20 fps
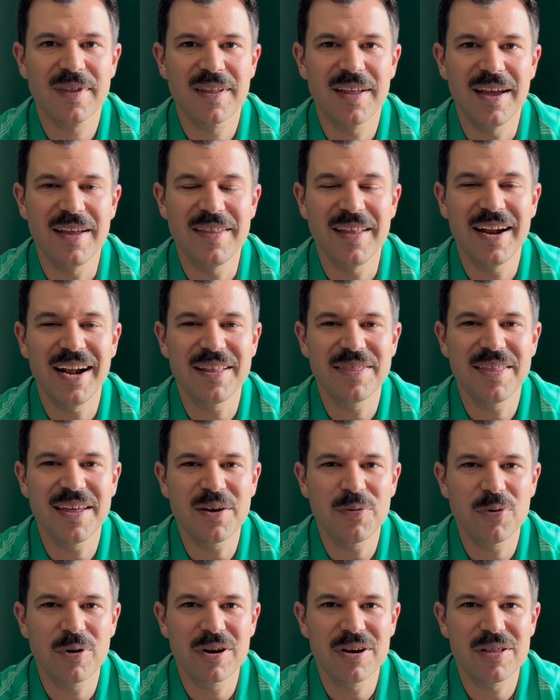And then I
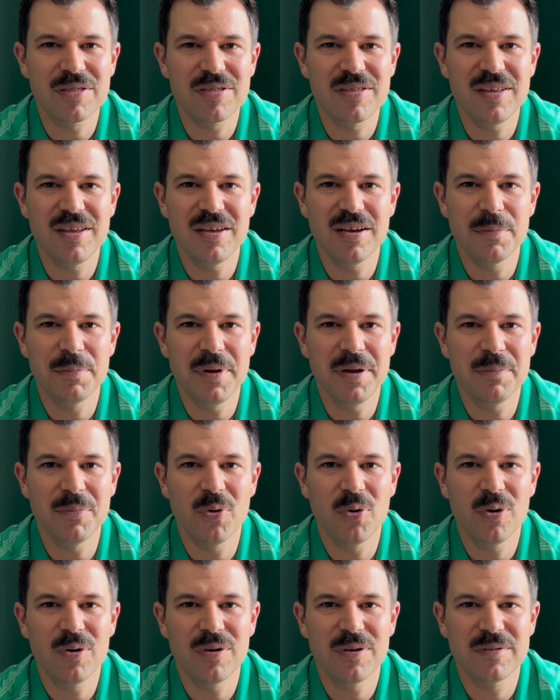think we're going to see a bit
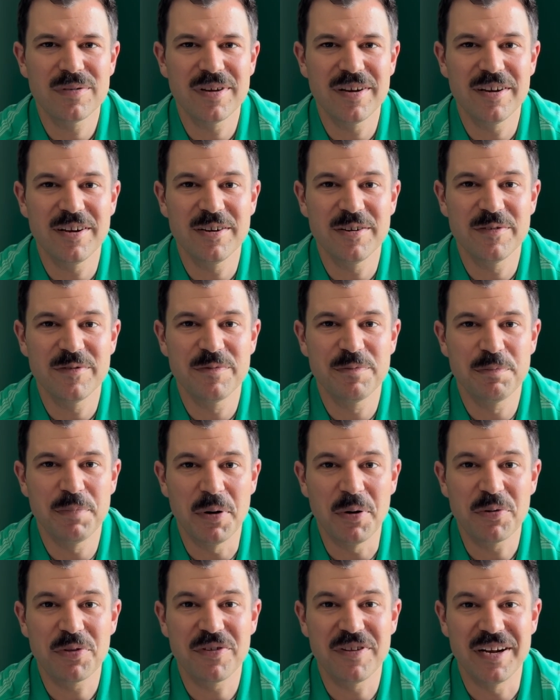more of
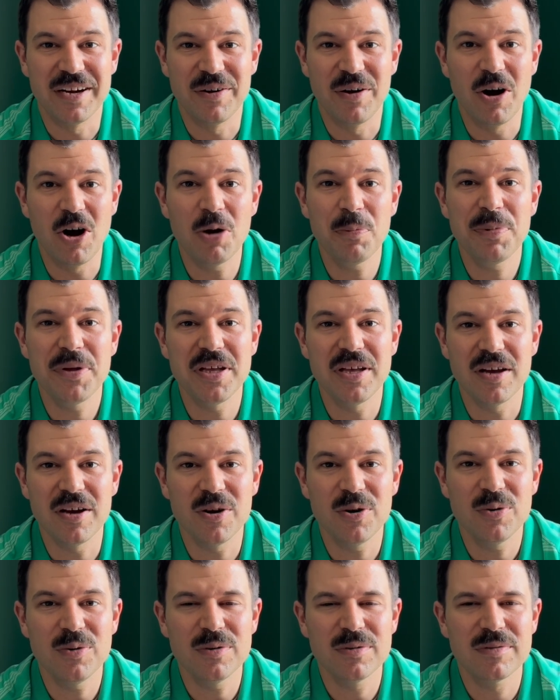both, you know,
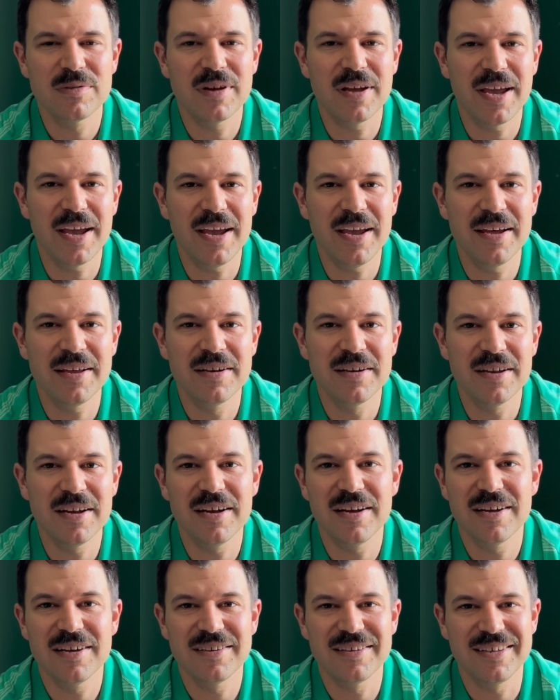RPO and,
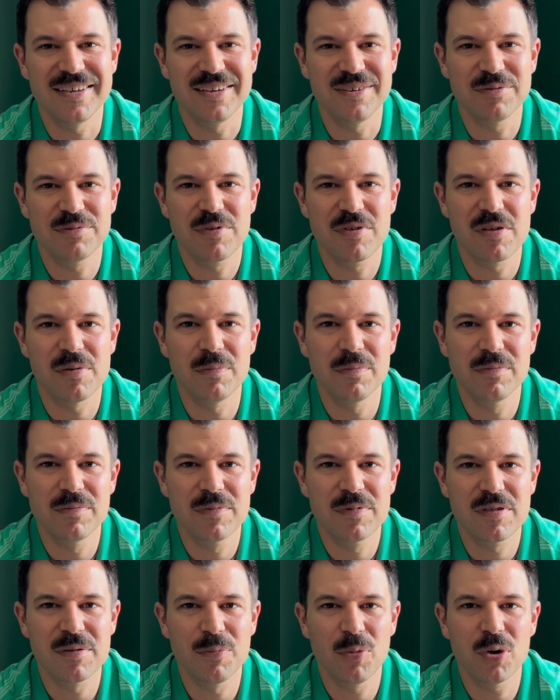you know, some
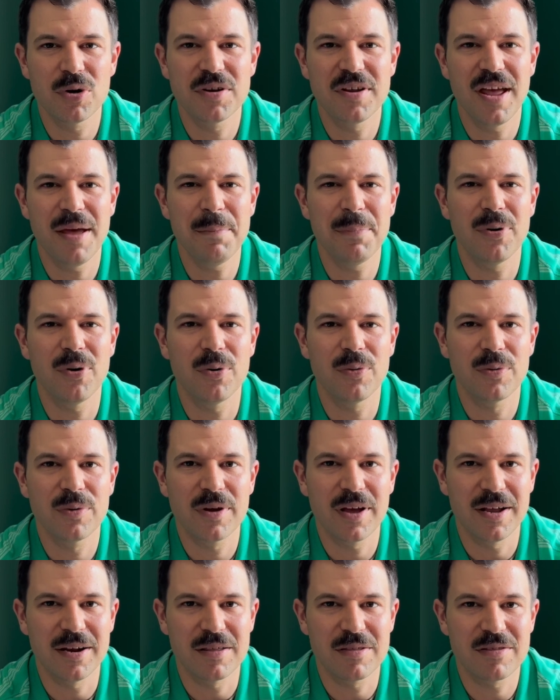more tempo
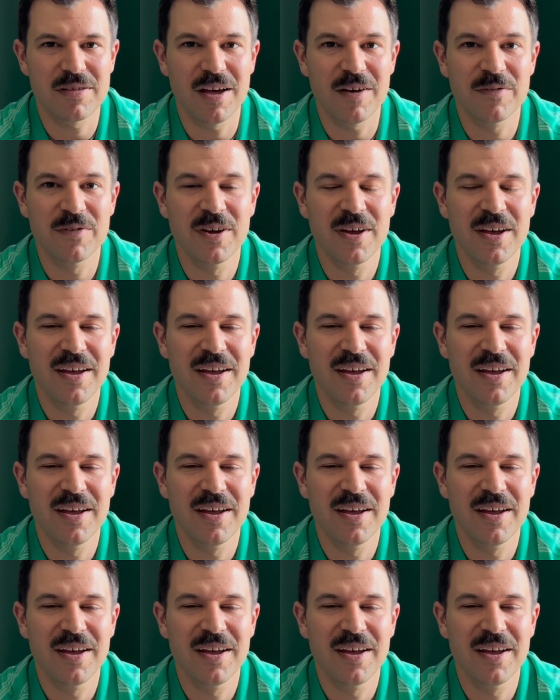kind of stuff.